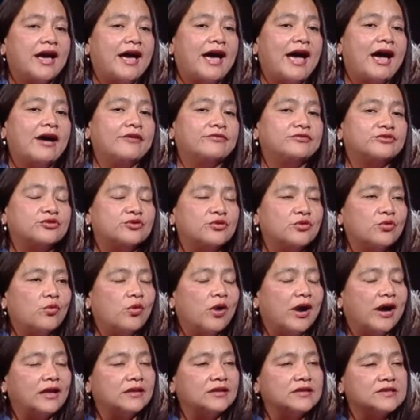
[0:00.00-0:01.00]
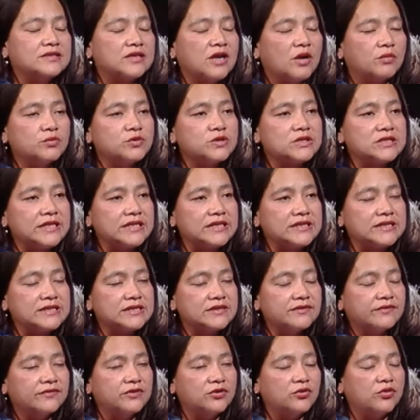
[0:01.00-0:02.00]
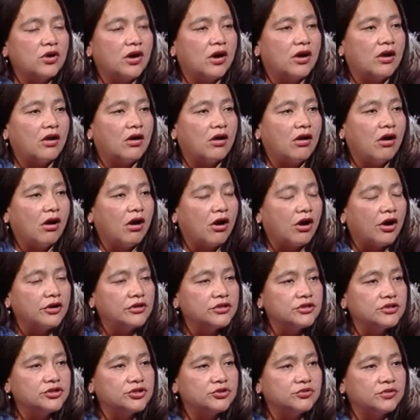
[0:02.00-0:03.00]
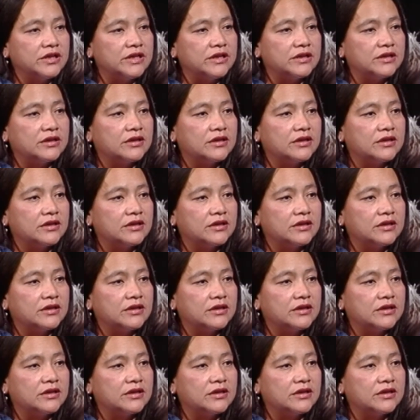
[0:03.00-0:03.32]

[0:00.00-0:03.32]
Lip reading: After a while, it's almost like as if you got hardened to it.